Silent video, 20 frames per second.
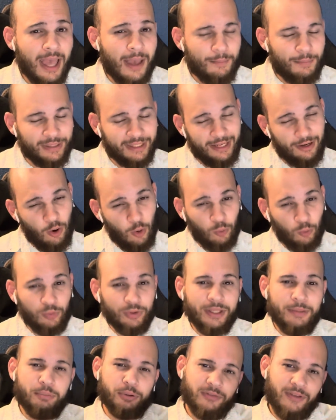but they
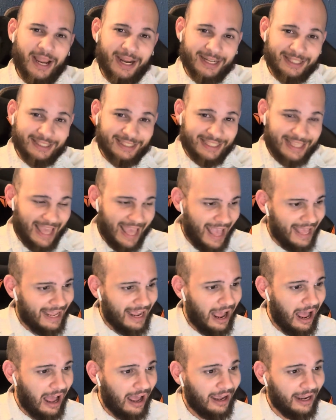only provided the
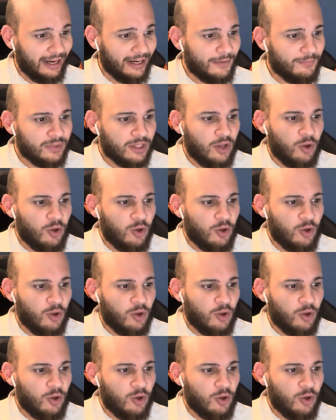AI